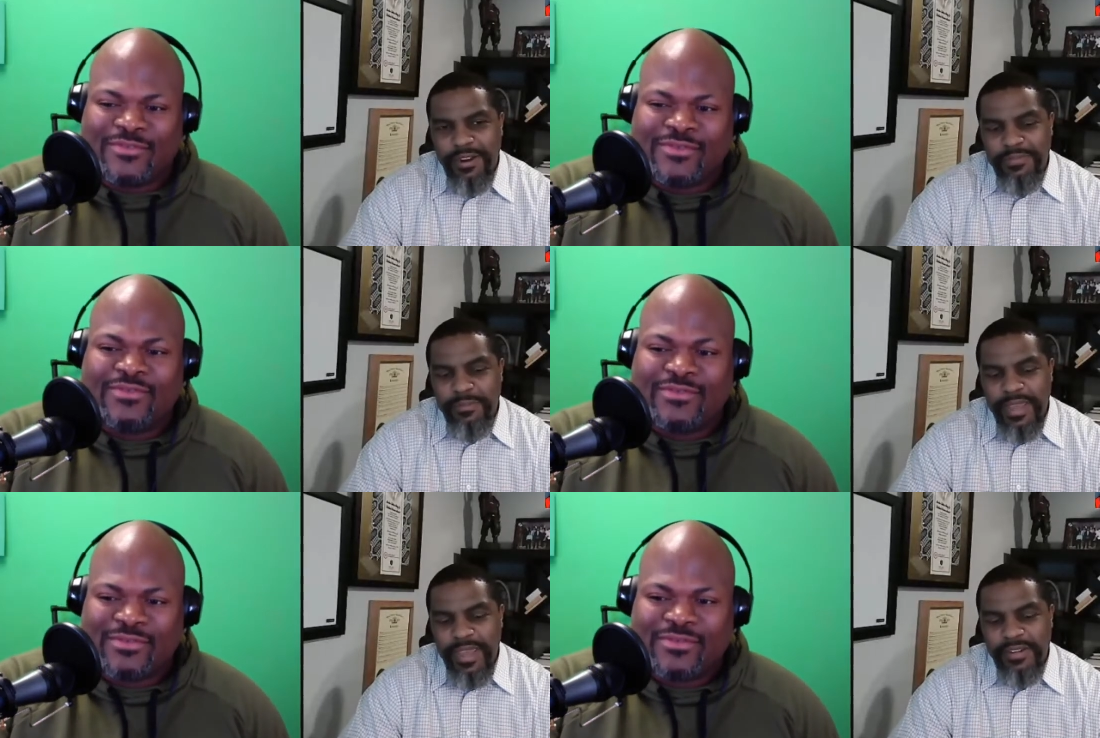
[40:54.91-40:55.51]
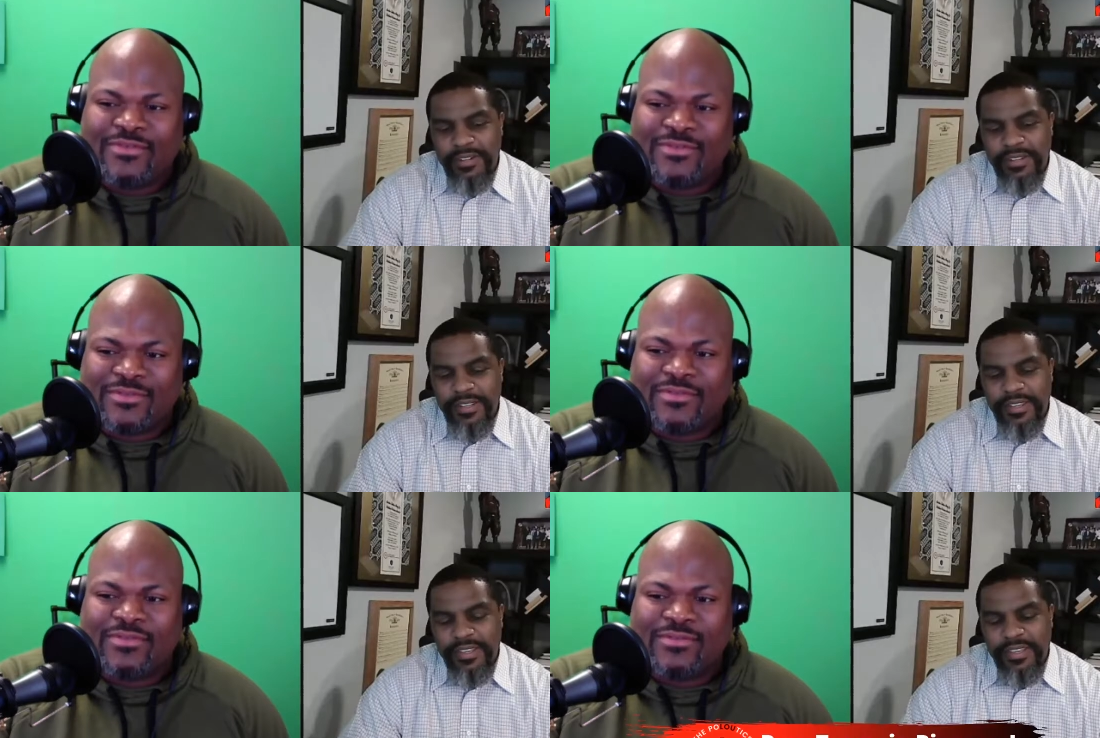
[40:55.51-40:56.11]
Speaker 1: right off the bat, and
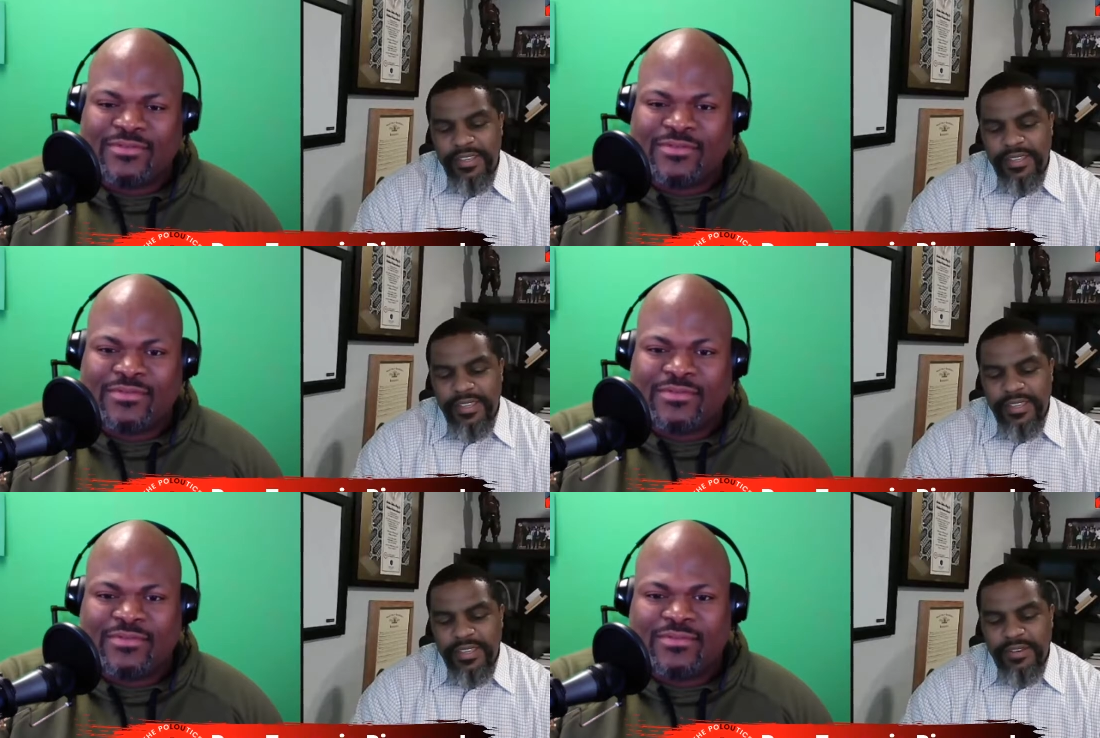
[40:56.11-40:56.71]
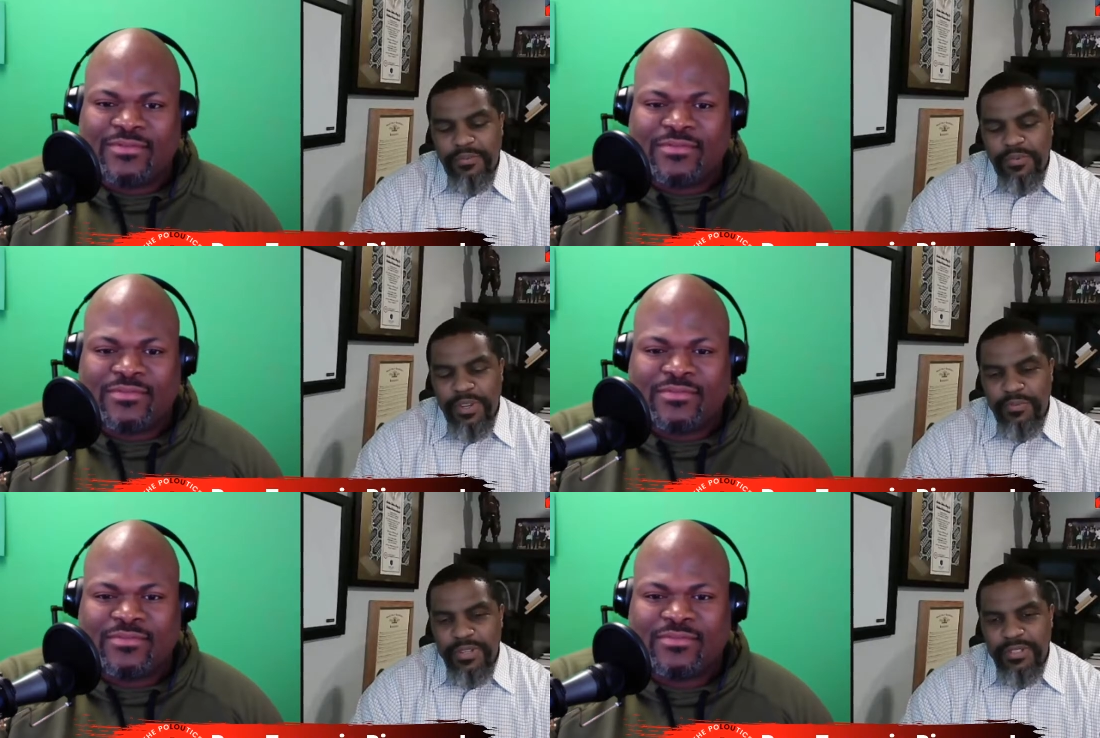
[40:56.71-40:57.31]
and
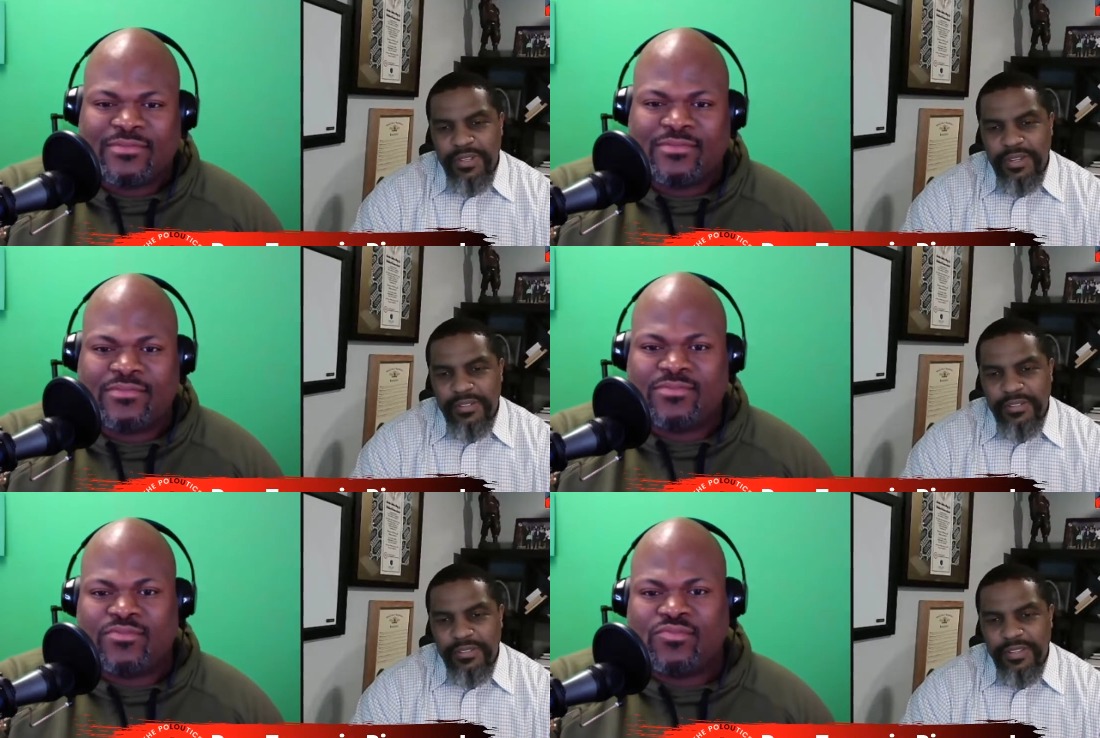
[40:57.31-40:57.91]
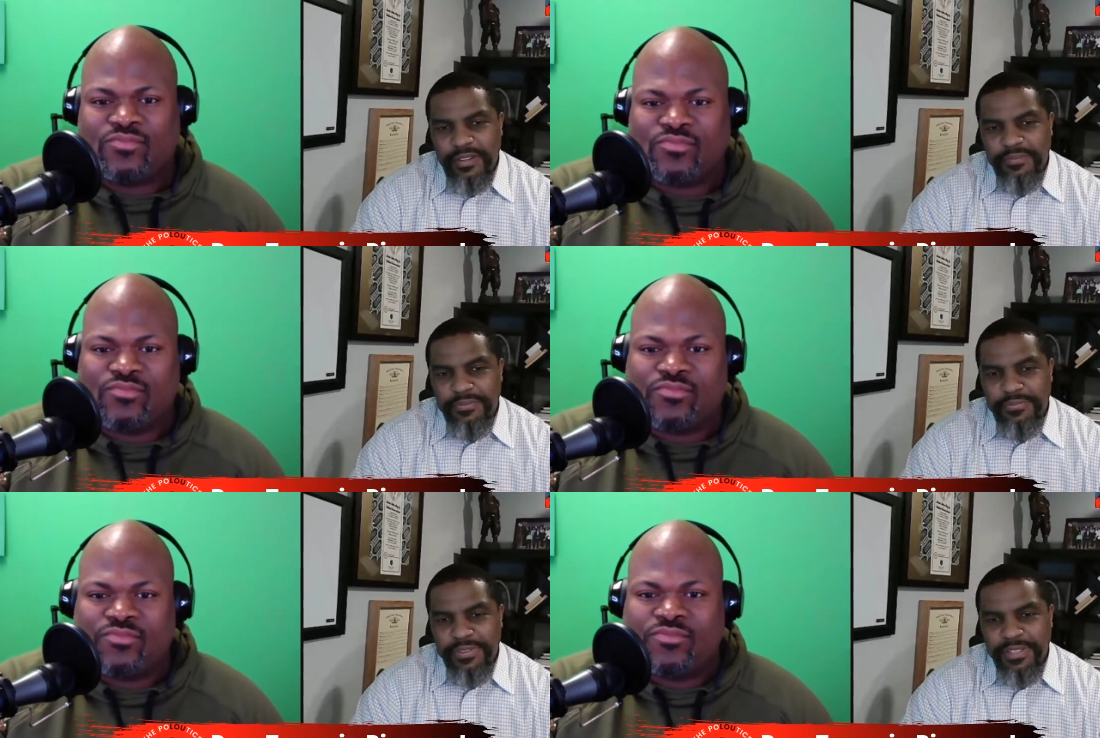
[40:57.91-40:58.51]
one was a, a
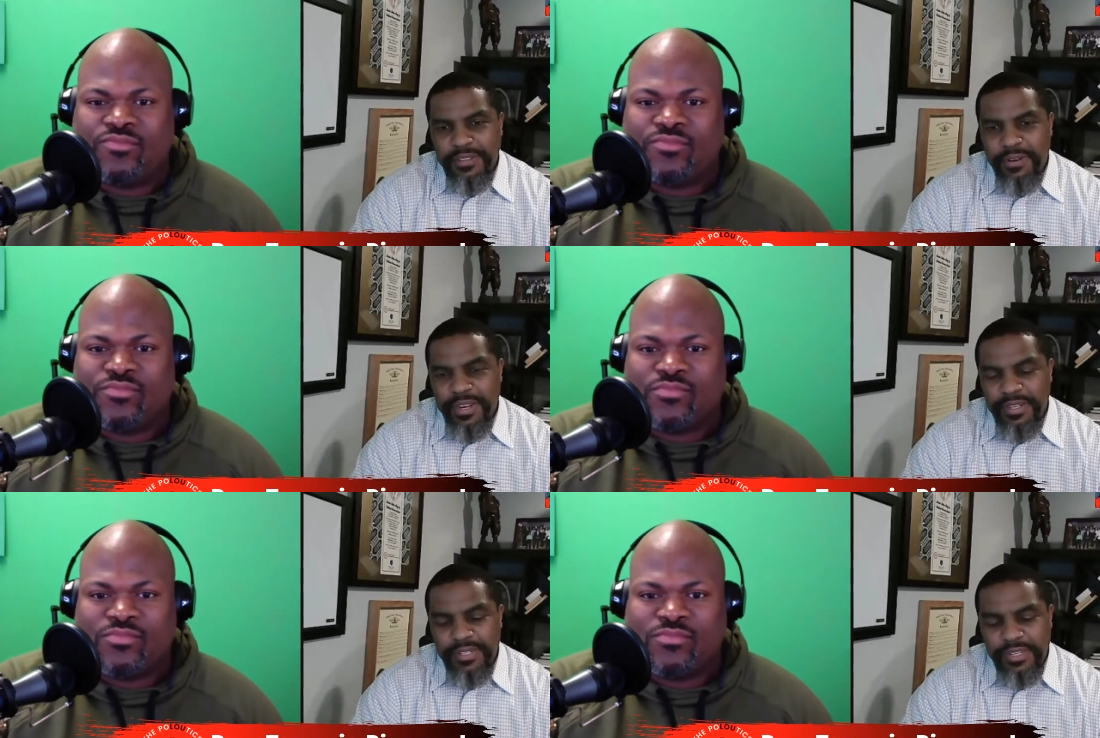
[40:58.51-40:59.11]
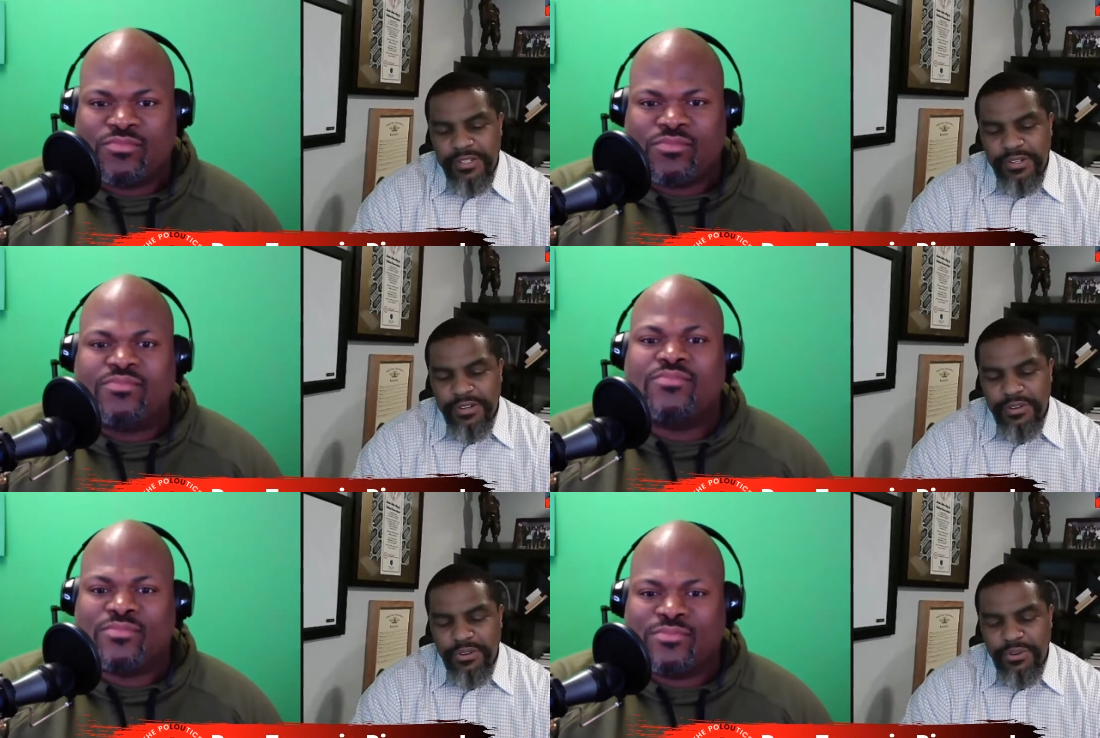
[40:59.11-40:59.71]
fifth grade
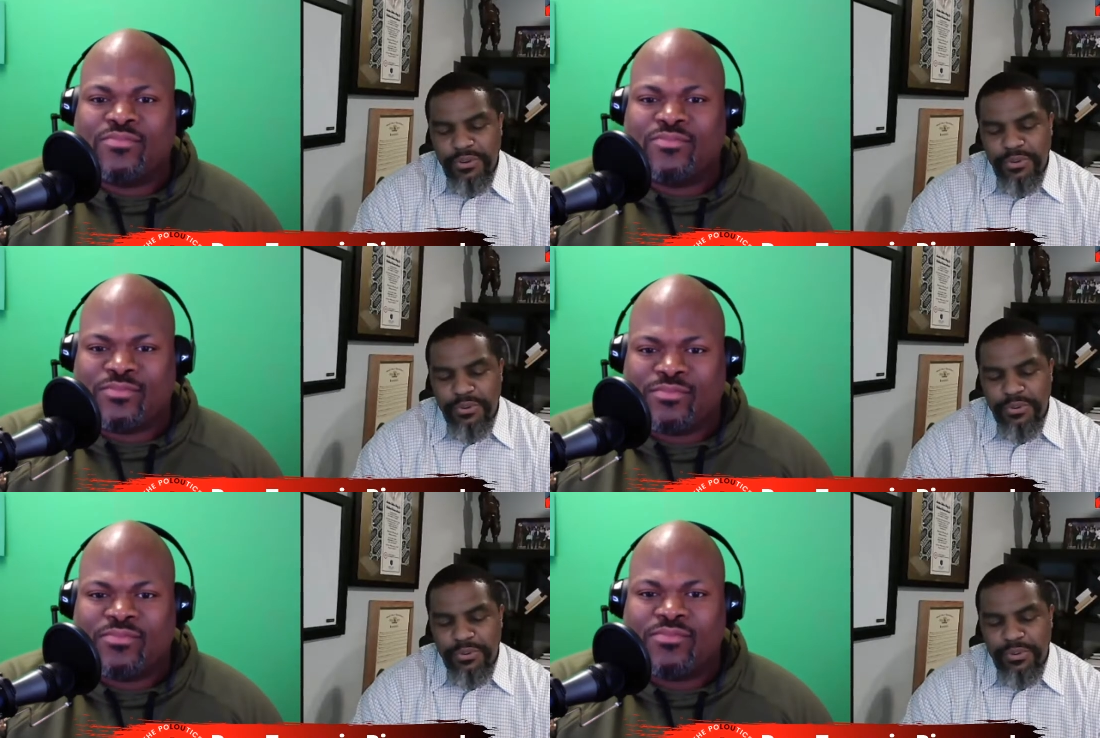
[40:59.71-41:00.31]
teacher who, mm-hmm.